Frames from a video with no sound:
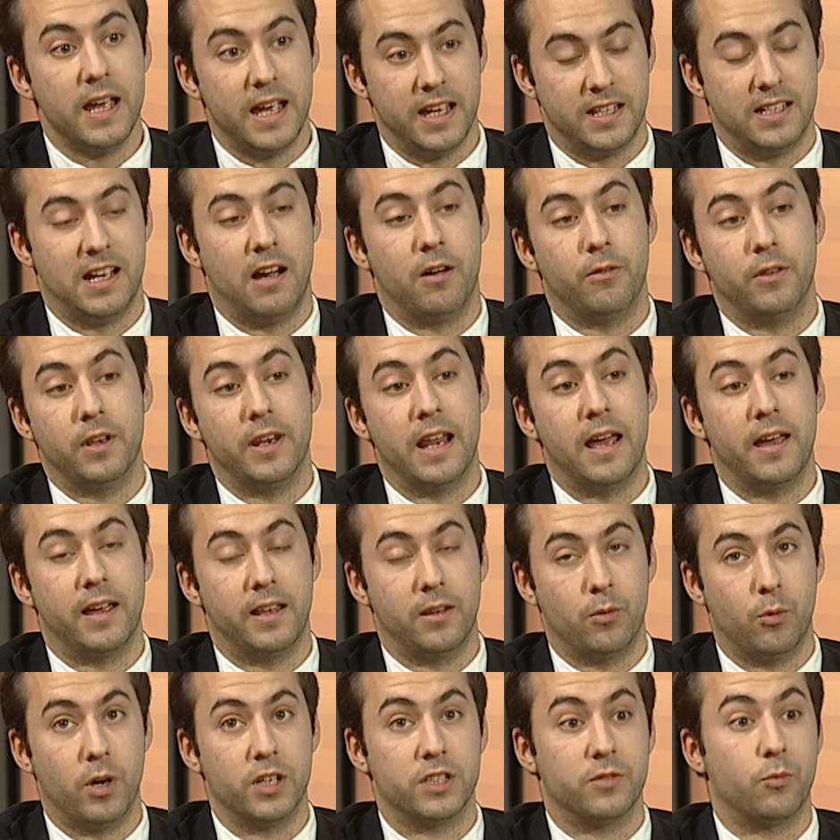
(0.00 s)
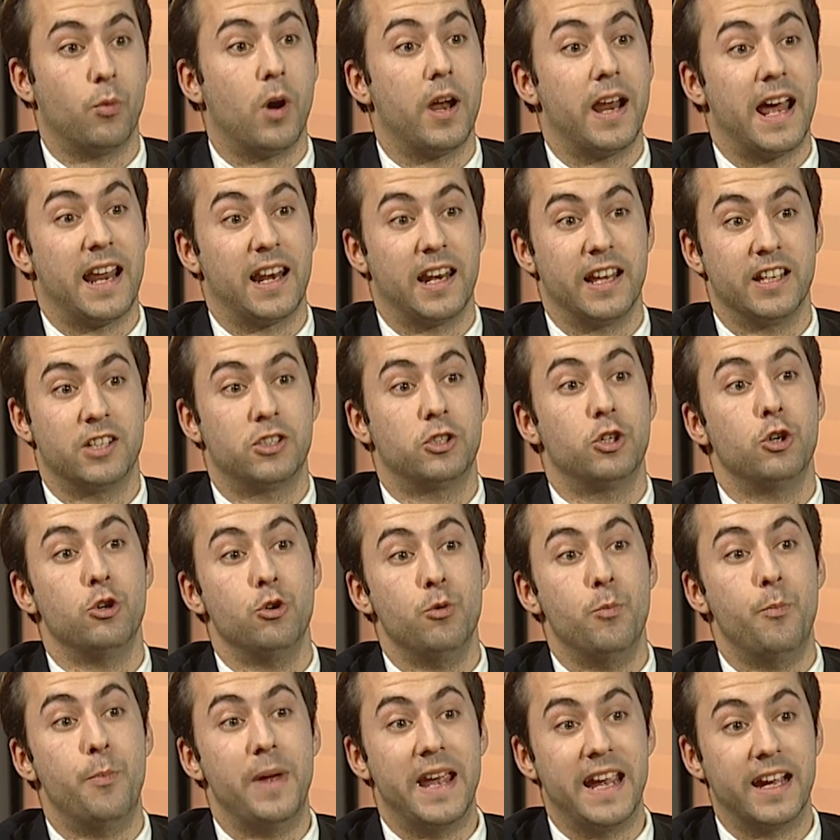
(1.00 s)
It's now, in the words of one analyst,
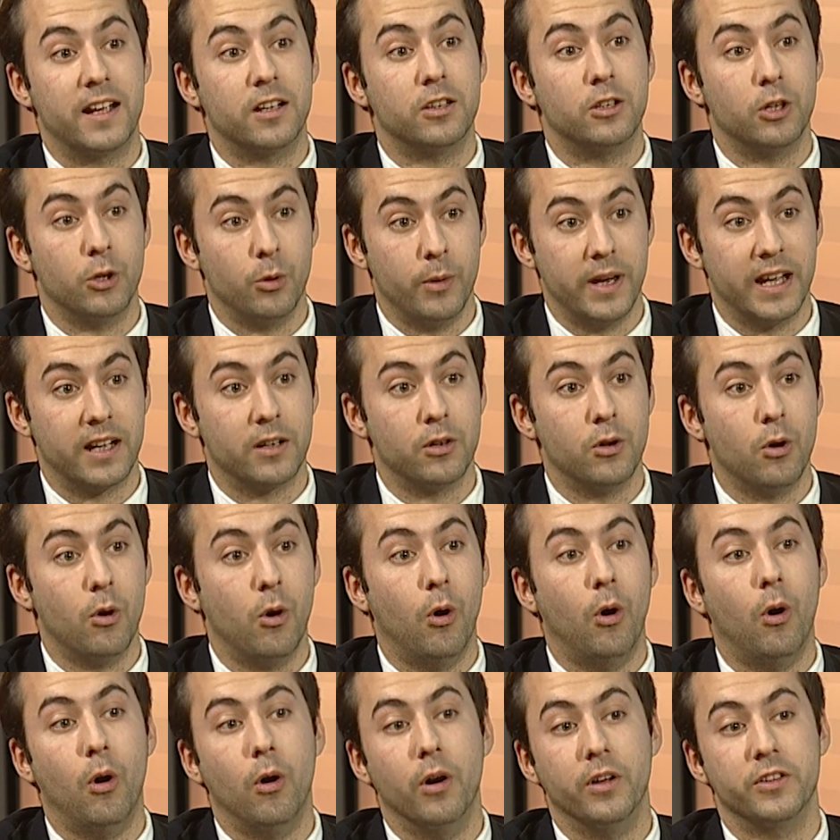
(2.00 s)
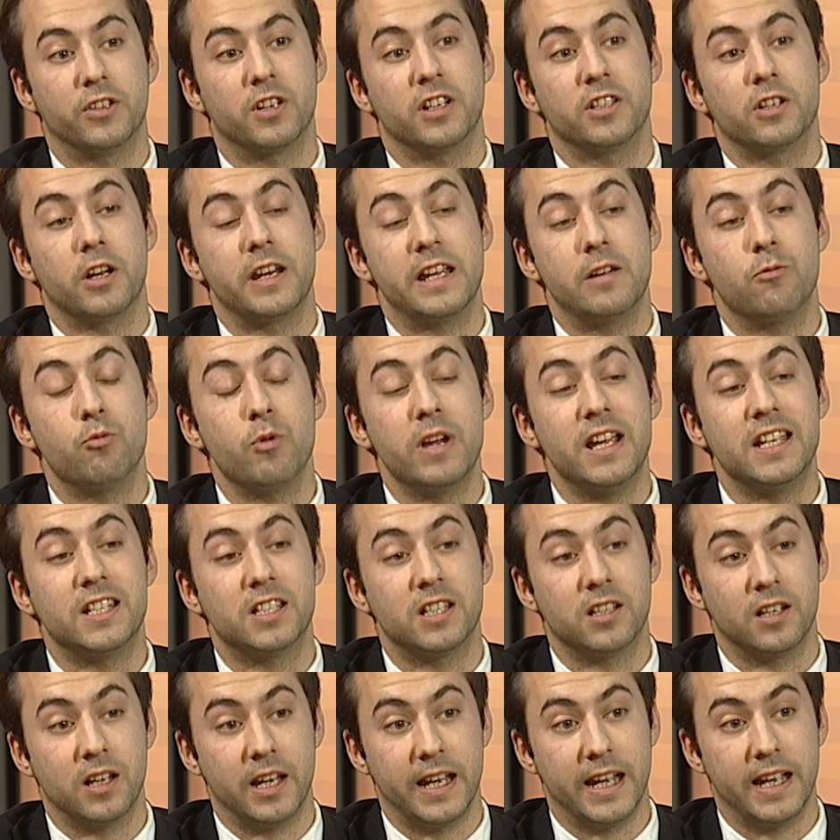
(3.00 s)
too big to ignore. And so it's only
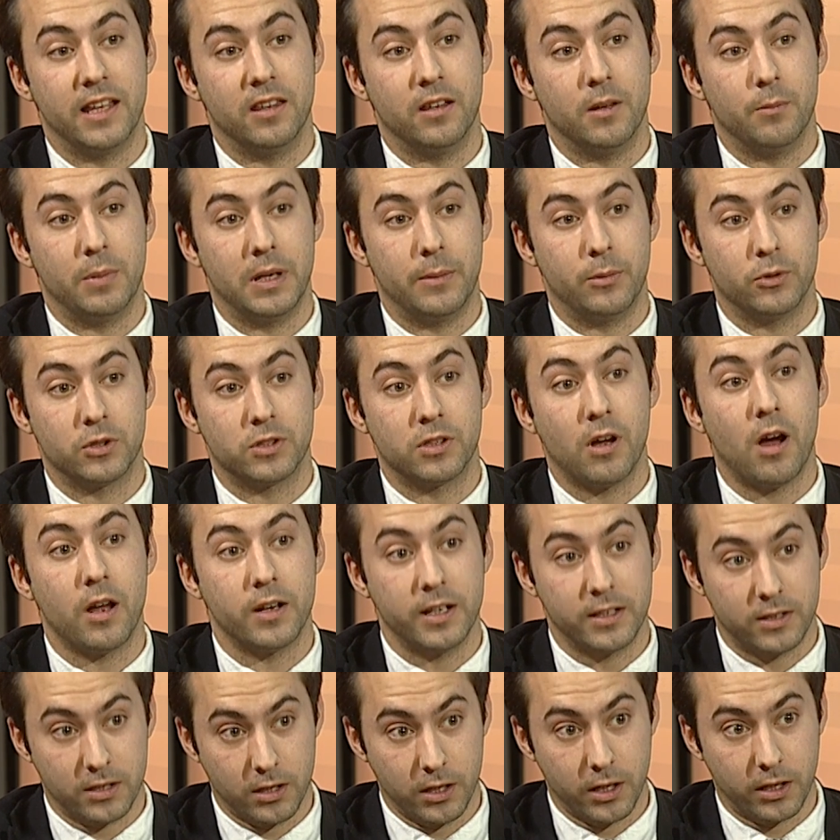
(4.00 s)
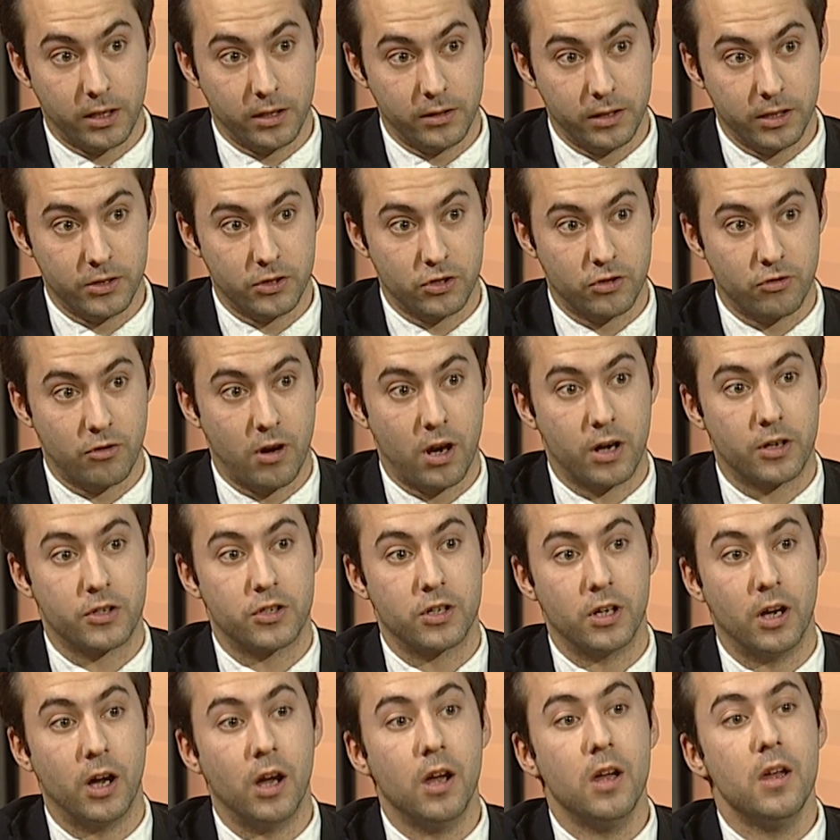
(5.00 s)
recently that people started to look at this
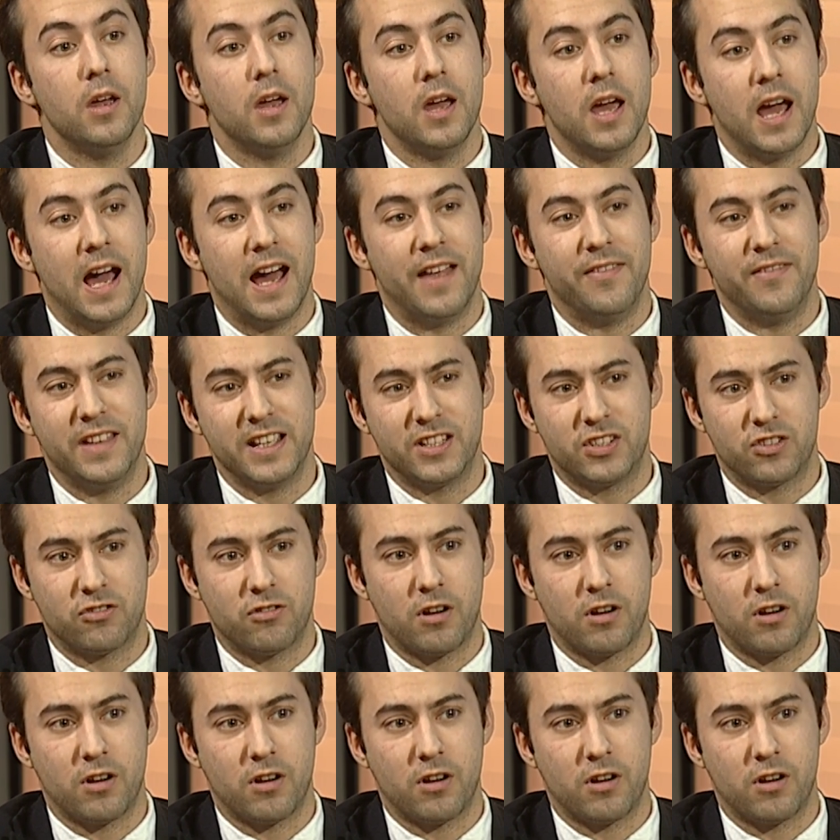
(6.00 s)
structure. And this